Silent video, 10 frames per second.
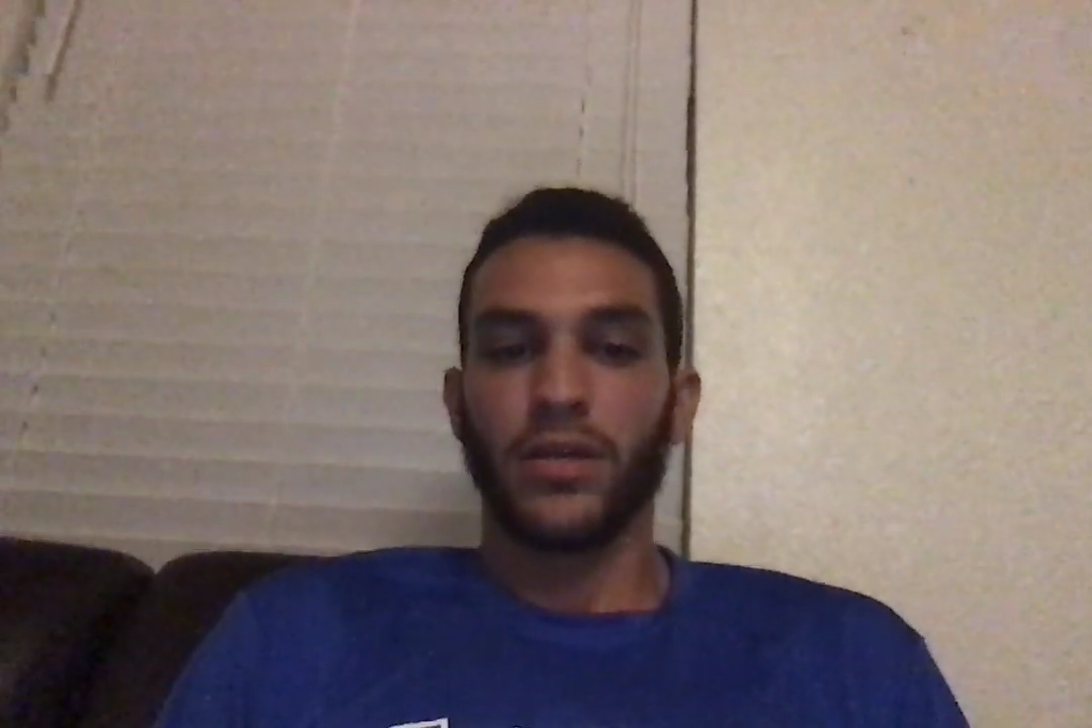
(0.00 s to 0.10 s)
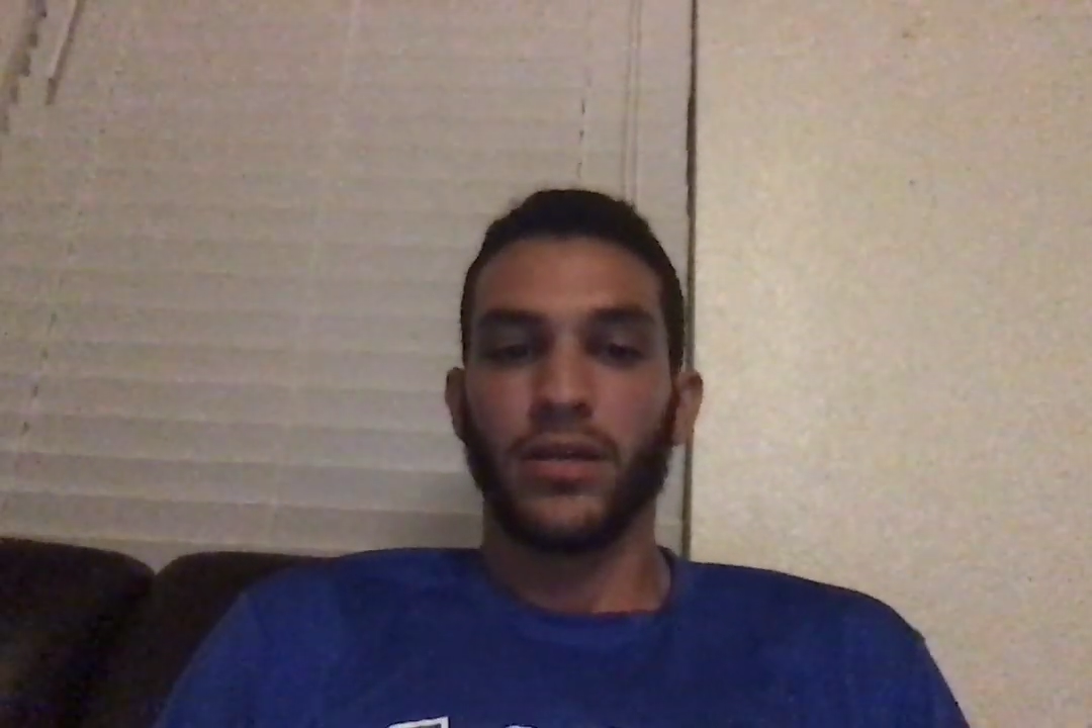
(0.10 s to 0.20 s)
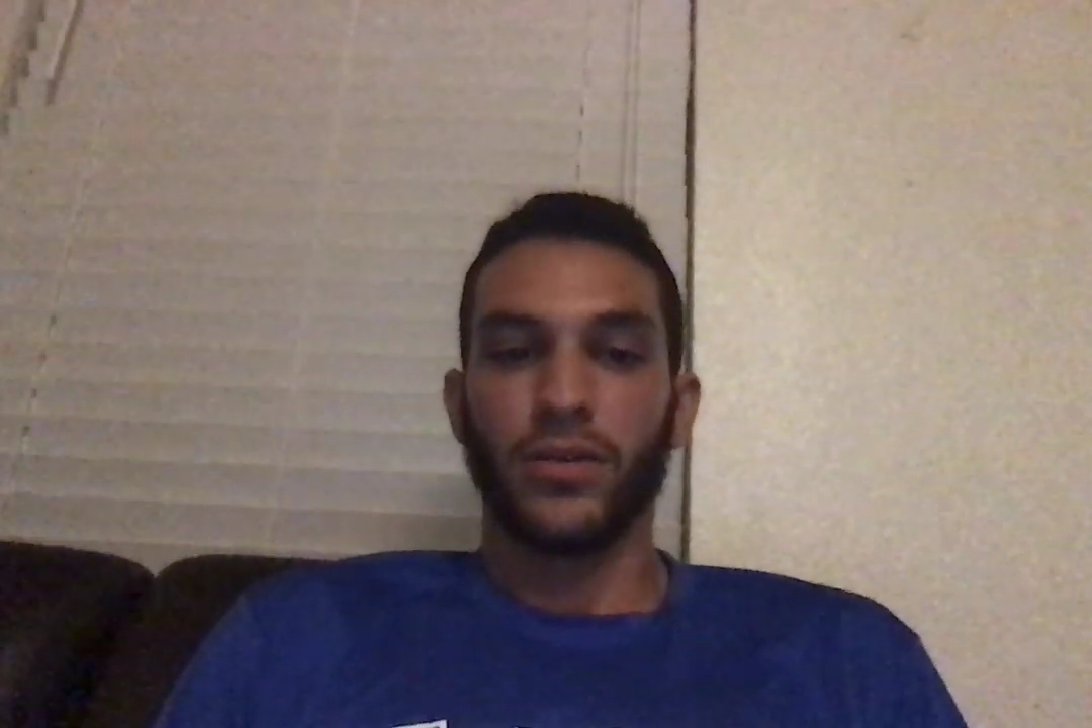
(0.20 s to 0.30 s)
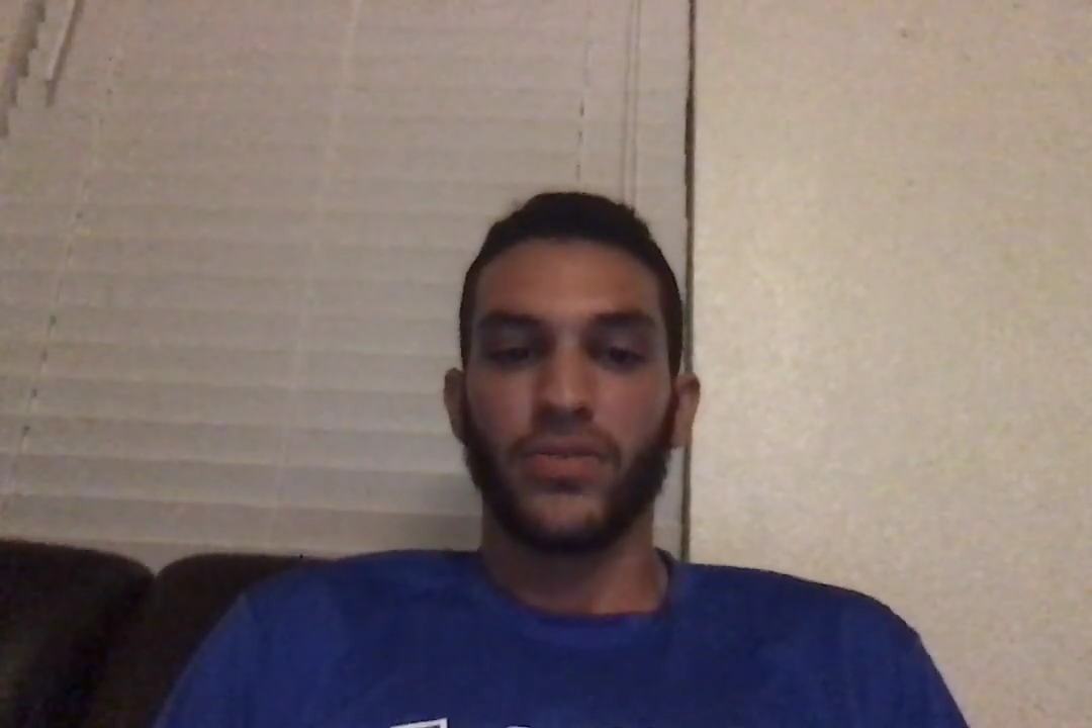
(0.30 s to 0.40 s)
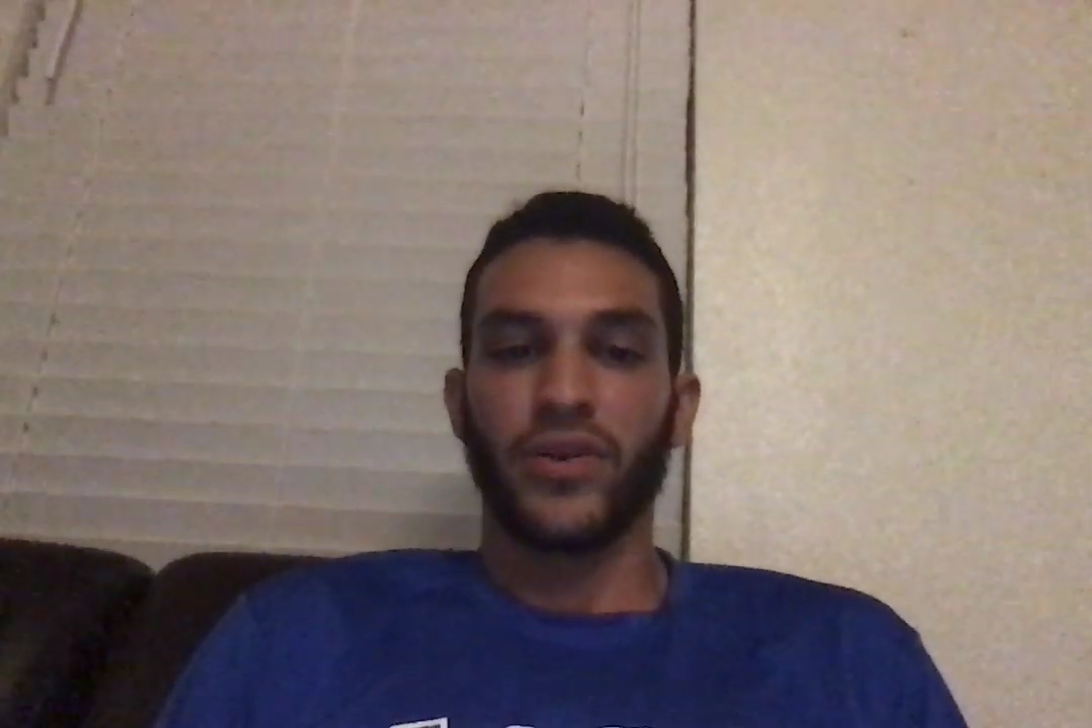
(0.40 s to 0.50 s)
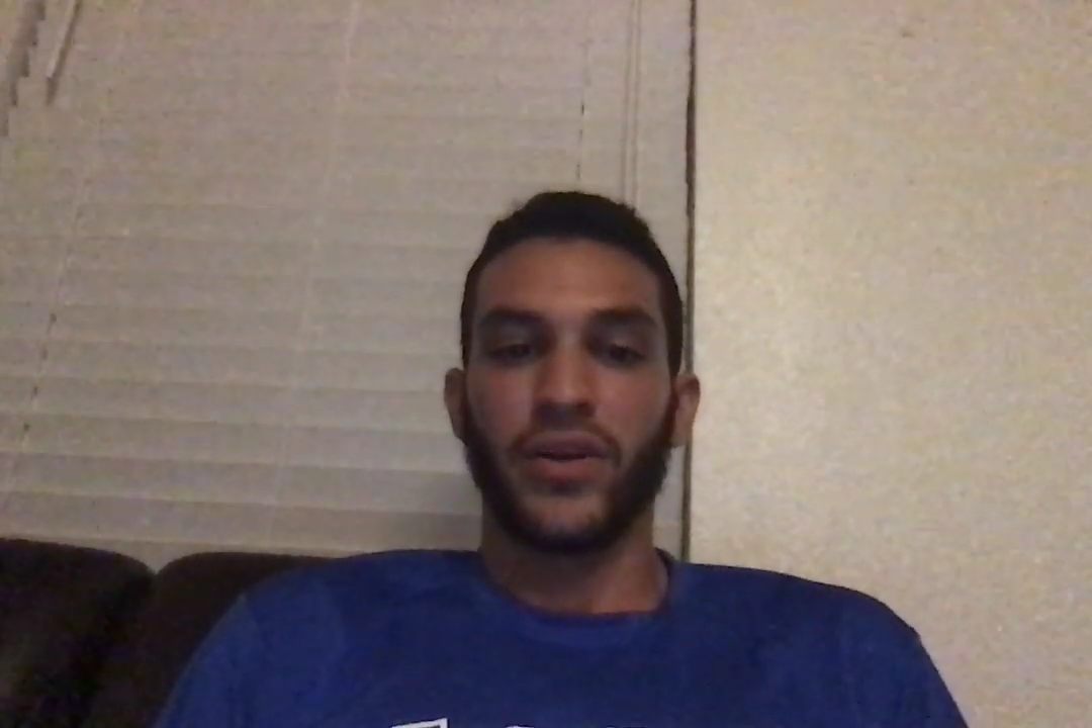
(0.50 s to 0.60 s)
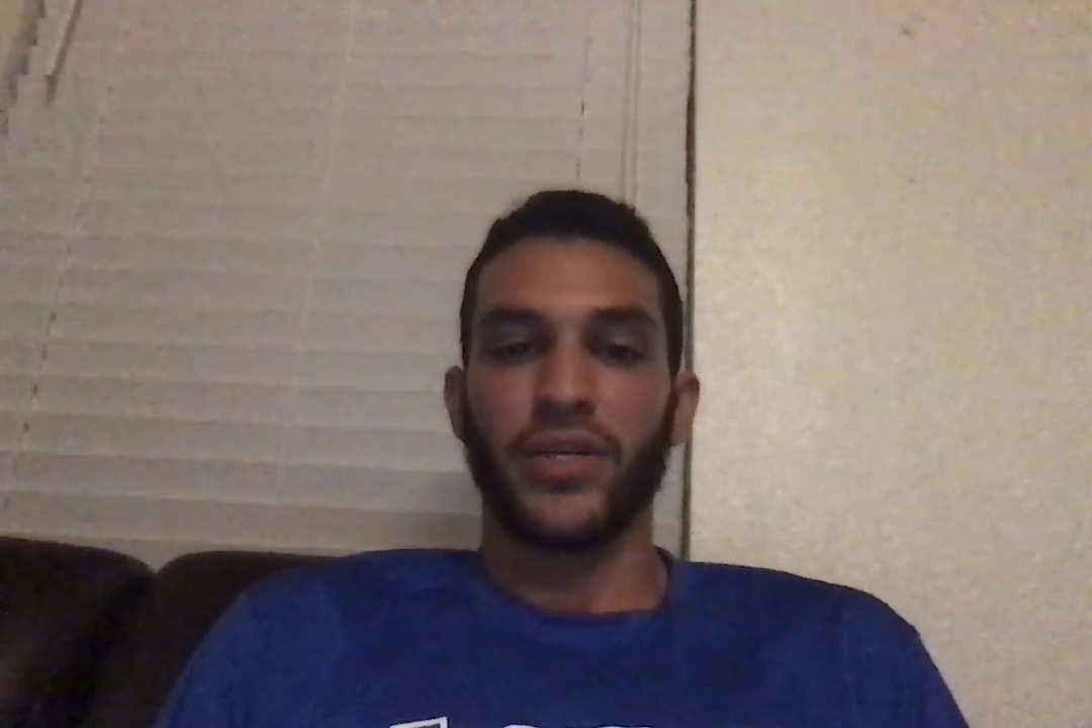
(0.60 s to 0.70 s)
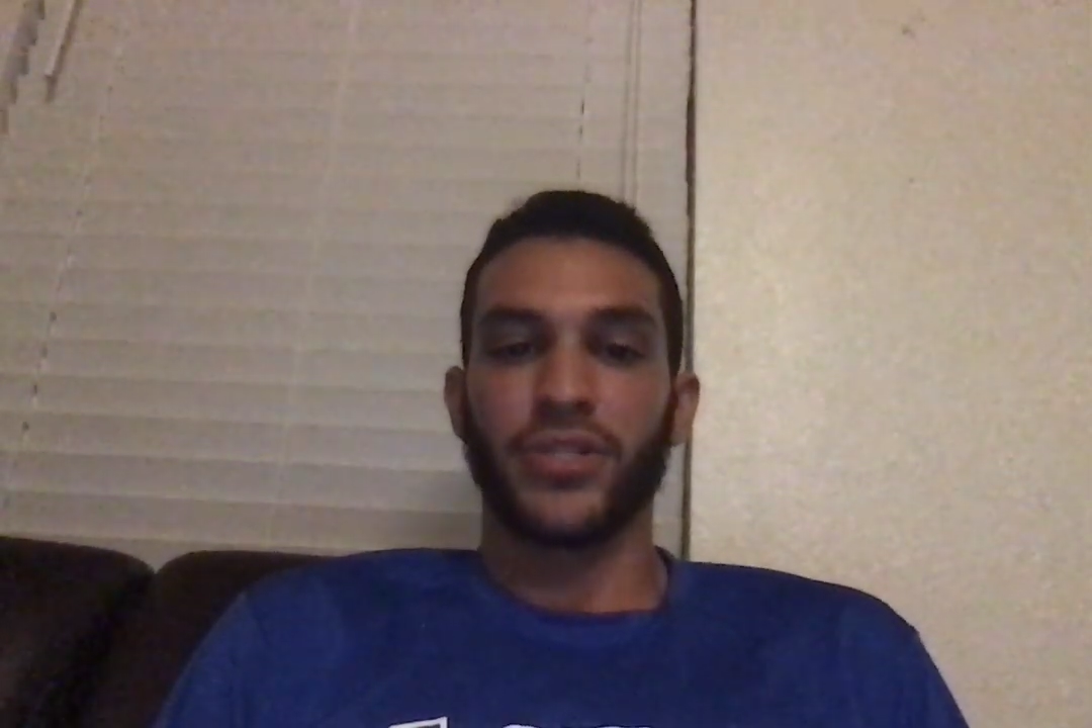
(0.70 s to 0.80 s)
very